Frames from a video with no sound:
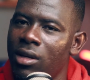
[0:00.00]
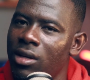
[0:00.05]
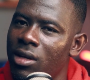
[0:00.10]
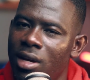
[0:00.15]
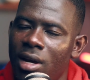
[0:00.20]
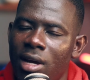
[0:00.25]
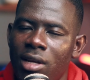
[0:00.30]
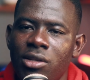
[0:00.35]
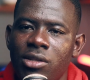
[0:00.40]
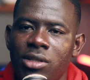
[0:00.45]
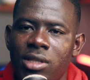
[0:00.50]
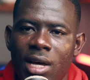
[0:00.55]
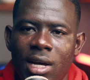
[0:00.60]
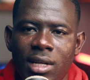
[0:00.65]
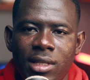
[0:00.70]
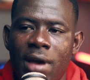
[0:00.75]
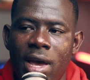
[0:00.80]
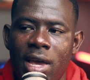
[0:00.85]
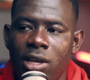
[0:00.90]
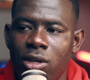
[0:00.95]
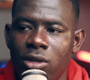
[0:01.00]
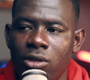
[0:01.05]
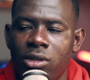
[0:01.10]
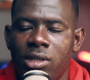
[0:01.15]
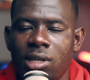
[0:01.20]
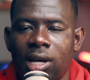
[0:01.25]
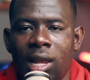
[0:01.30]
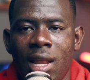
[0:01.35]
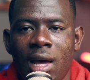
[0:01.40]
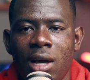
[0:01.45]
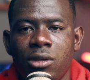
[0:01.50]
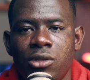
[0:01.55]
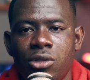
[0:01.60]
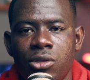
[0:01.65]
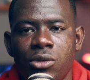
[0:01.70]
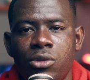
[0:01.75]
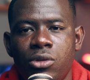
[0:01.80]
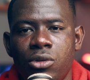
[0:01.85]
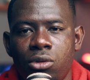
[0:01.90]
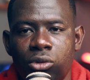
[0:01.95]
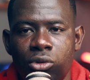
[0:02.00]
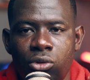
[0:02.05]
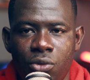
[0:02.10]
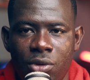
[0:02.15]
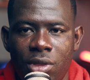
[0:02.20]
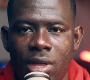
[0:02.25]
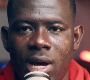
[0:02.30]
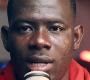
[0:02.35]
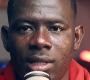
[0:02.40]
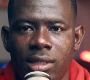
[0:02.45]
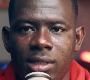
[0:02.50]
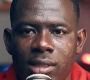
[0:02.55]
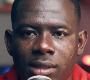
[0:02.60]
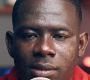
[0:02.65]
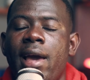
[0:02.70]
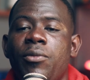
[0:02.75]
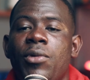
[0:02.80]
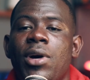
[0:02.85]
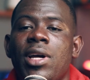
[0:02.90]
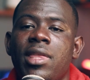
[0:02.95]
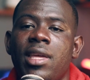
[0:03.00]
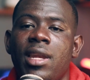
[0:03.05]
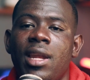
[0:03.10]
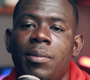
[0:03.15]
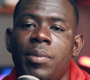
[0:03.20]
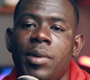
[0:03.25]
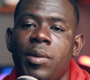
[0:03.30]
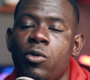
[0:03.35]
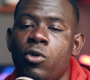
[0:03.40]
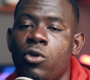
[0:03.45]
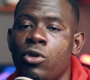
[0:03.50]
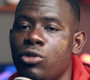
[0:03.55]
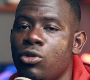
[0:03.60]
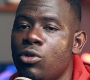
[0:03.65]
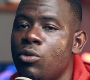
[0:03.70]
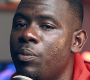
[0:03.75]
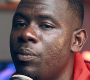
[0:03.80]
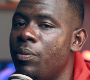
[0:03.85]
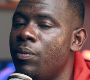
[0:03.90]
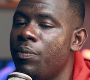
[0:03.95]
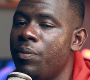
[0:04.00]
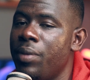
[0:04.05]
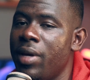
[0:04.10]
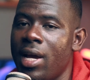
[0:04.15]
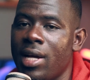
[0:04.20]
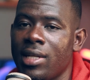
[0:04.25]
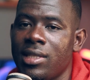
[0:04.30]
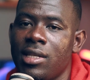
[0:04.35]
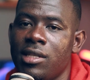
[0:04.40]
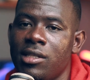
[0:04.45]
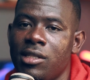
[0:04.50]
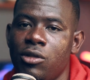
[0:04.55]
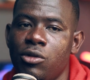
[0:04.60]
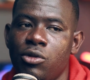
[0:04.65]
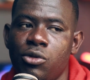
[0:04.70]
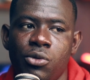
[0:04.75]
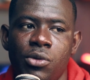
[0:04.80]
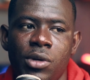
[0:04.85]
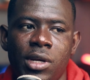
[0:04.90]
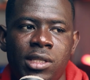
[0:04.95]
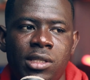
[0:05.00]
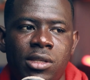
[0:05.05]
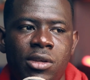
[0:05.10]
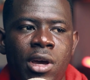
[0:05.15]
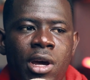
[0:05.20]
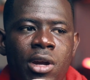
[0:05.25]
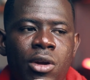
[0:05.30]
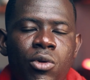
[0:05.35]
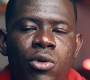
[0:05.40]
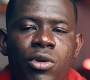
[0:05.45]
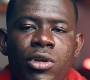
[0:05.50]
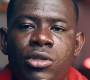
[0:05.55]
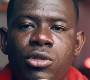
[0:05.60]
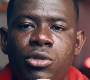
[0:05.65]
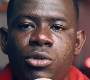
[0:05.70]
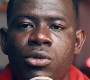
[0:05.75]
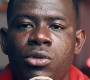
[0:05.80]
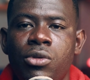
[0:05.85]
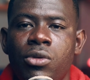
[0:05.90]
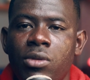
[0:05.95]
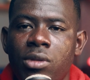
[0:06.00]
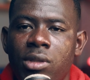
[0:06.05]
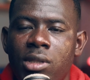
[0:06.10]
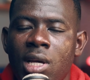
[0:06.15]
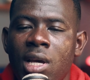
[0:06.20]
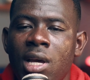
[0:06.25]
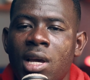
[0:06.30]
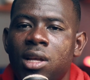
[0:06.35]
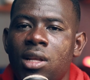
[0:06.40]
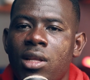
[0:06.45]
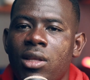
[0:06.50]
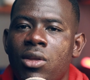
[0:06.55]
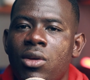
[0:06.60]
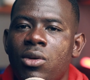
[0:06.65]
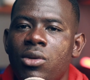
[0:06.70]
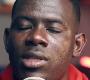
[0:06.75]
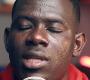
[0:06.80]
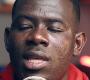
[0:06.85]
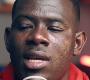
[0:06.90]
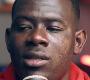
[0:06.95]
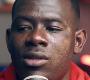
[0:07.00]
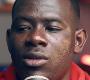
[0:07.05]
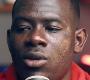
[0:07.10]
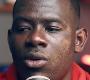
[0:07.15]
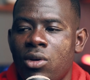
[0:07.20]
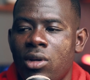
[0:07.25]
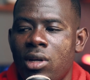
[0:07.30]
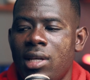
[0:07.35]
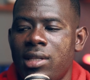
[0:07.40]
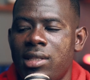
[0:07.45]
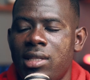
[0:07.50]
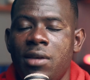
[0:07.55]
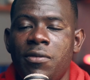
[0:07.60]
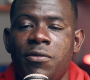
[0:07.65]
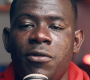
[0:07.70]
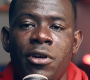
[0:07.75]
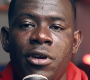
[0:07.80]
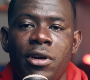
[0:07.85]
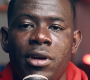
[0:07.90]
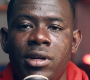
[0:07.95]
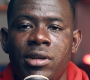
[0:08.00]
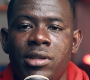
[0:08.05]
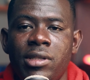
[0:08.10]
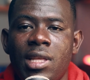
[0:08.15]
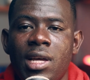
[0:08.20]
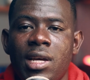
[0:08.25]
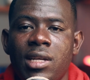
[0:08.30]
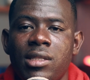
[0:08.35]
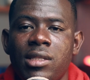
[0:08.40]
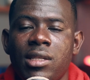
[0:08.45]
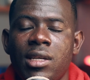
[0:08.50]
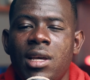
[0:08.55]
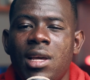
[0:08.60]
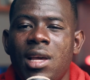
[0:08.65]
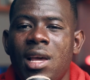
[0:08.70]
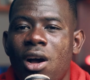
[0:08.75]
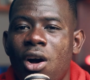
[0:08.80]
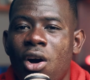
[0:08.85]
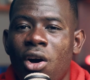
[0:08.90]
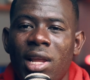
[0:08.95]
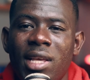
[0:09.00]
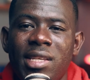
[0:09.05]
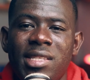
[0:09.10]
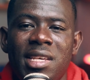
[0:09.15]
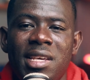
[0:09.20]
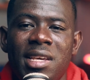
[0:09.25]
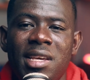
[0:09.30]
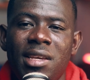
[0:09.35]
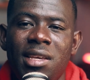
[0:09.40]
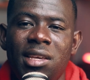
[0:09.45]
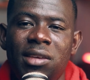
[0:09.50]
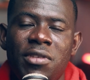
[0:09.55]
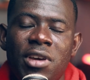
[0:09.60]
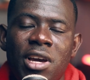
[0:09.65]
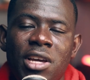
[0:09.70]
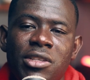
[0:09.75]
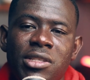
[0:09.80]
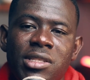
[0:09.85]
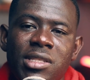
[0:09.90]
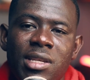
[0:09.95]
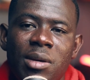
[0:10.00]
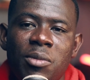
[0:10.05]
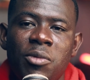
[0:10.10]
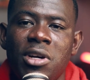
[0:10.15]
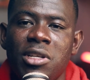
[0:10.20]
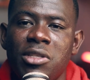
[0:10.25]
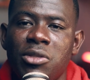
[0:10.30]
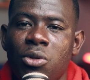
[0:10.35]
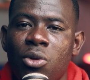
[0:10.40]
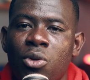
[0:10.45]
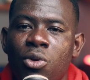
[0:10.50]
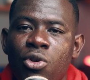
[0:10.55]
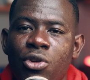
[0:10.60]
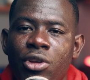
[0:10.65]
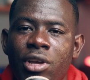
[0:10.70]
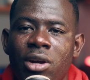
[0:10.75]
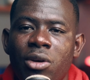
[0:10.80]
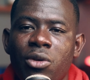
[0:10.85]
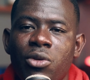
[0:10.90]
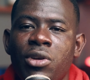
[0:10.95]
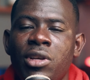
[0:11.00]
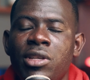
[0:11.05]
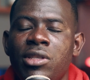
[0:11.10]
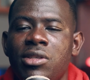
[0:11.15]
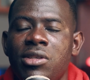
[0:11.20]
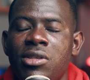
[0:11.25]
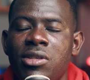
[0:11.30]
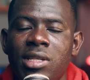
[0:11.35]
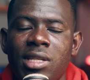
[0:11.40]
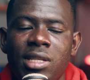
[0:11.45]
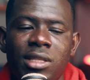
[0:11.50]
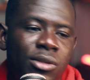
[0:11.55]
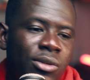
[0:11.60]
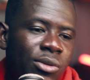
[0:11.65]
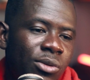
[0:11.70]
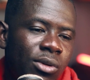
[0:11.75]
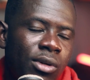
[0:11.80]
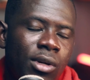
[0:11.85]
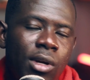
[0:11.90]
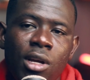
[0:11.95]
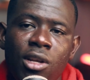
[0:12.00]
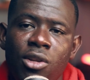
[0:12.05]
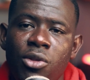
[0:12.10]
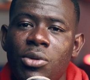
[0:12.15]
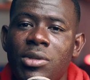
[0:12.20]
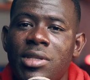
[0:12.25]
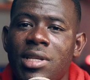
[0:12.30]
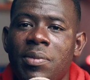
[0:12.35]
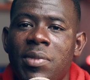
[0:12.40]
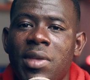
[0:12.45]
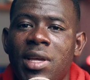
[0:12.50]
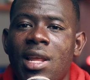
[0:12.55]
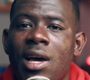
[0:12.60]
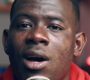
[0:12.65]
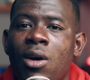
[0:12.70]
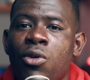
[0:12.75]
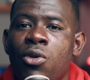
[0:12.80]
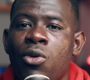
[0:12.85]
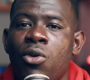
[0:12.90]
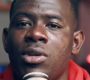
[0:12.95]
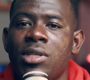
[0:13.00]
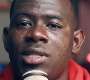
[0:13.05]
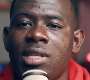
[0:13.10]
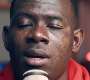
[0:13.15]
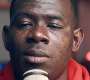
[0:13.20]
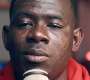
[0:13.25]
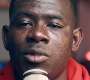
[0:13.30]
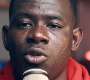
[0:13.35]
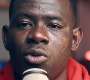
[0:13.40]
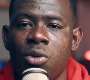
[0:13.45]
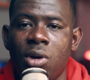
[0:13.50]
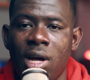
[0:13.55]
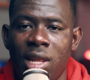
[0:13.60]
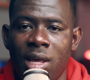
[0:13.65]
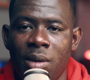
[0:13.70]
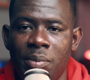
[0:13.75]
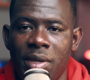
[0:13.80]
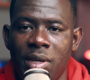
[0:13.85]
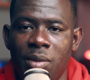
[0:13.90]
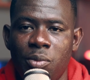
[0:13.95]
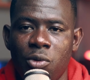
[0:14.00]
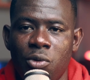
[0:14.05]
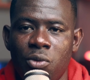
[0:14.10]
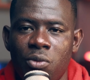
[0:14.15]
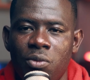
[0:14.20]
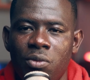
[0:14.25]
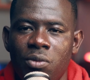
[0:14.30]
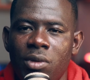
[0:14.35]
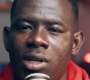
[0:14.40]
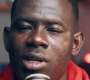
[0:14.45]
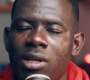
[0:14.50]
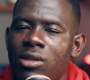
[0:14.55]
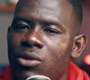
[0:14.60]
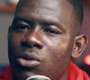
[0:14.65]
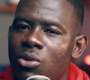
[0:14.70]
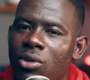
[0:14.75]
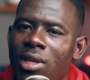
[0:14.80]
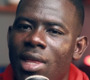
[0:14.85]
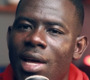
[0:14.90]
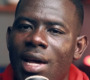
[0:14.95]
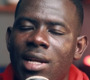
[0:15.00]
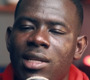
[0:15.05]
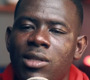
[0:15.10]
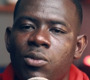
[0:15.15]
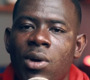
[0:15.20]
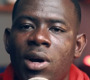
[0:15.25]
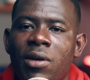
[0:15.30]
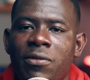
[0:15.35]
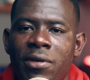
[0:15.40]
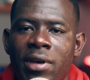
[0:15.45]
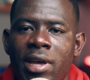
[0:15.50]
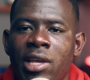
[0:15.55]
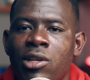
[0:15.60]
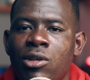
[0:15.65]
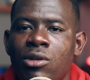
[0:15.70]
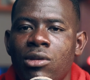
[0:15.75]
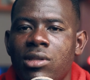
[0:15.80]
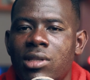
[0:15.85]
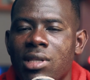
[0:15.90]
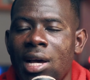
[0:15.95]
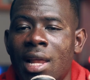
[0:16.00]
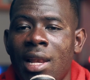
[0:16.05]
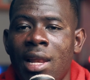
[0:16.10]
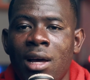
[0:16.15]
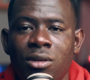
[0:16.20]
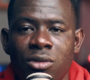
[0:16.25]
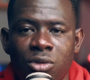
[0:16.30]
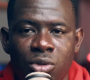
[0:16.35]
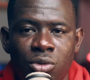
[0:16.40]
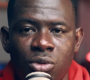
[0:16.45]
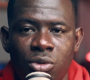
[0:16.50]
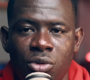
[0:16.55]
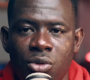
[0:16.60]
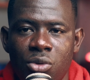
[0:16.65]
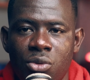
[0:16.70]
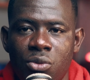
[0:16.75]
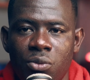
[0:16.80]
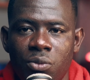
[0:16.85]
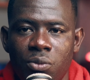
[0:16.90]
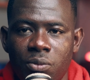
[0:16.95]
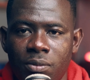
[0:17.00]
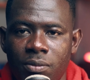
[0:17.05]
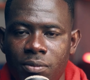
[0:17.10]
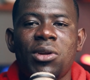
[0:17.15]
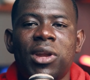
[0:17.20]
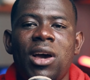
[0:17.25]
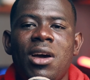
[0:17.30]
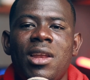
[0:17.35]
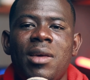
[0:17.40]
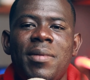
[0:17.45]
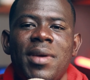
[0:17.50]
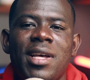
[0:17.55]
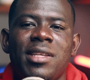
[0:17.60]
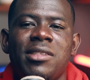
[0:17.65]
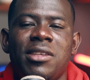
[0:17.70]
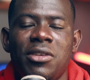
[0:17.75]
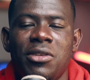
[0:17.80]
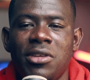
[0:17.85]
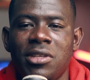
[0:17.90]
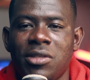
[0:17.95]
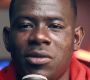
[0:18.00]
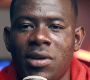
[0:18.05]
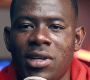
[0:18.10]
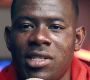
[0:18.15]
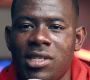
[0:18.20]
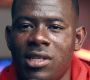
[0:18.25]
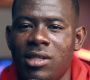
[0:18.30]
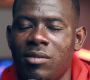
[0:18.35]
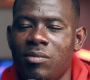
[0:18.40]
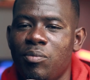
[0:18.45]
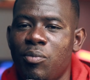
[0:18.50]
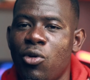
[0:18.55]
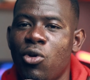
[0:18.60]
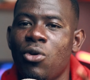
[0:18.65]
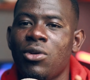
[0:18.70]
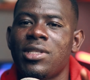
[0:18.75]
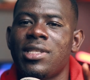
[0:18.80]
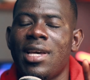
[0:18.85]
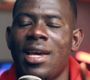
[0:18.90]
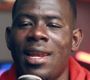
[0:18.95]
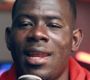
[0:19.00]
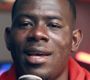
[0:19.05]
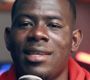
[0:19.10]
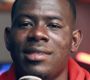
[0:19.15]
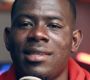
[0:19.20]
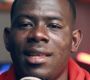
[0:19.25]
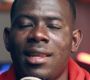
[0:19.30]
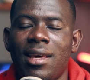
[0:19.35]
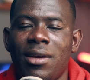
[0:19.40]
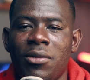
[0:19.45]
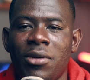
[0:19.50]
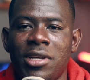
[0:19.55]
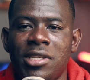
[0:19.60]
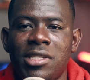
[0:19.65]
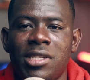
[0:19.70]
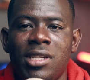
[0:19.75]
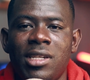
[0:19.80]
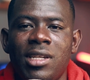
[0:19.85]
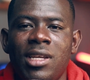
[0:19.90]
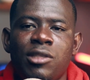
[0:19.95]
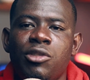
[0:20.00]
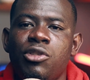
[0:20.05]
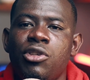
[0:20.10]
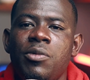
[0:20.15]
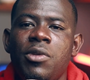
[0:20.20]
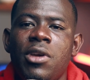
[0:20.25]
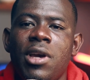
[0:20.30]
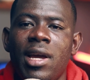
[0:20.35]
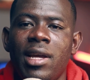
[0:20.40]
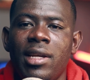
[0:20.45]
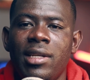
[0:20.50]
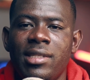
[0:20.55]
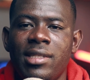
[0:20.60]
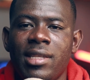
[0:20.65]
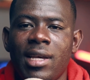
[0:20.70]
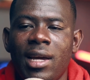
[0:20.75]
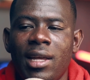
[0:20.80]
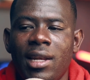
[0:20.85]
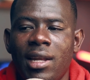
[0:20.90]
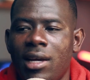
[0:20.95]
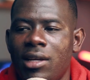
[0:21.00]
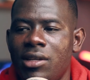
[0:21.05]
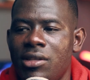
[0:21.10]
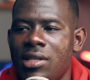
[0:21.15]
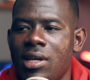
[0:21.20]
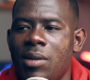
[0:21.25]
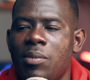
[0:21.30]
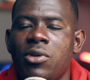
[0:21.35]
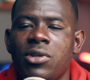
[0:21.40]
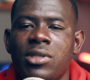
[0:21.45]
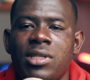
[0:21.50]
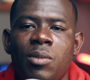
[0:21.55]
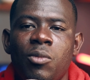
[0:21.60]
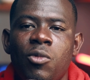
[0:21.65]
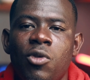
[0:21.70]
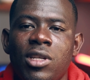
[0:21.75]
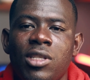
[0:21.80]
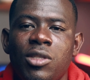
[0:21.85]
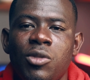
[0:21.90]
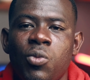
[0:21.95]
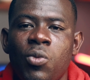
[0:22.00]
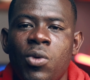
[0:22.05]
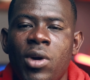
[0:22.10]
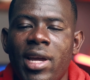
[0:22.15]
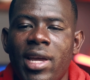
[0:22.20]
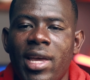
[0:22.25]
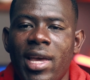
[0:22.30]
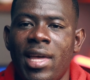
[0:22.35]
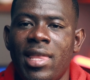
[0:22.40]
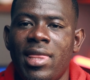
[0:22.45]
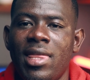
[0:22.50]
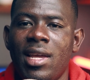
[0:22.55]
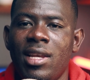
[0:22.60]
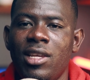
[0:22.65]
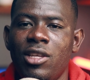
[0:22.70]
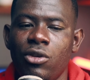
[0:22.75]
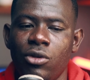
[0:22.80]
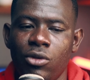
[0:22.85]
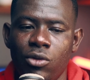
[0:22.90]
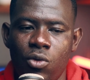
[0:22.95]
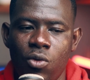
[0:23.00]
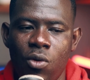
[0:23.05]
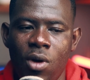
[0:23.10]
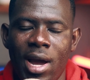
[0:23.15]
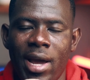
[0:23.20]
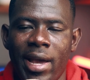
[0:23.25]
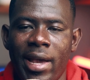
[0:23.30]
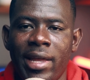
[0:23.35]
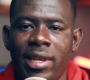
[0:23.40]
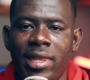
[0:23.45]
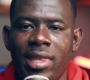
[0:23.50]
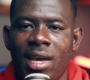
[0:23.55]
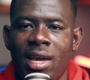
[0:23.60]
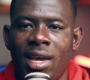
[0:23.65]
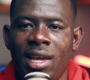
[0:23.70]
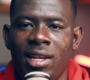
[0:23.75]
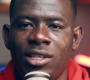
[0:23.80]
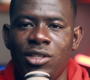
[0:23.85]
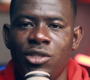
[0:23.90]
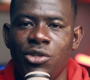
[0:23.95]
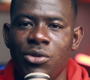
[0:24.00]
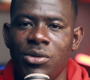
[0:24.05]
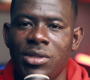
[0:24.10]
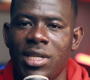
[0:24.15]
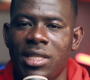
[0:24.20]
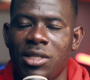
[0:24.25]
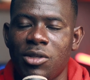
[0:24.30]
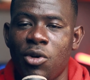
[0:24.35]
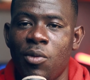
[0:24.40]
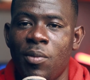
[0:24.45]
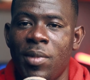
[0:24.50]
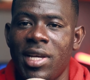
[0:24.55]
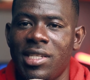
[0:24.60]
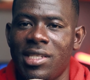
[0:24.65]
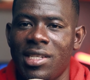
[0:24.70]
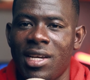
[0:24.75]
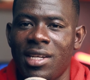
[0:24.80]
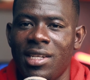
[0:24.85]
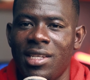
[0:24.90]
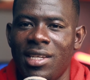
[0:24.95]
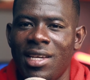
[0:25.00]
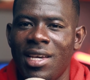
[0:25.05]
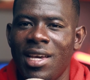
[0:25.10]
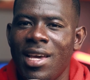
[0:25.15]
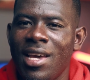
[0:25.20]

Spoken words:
You can use that. Fair use allows you to do that. And one thing that people also pay attention to is you are not going to use those things, or let's say for instance, or let's say if you are using someone's logo, you're not going to use it to do something that will cause harm to other people. So that is what fair use allows you to do. So now let me ask you this question. Pause and answer that question. Assume you are a designer, you sample someone's work and then you go ahead and use it commercially.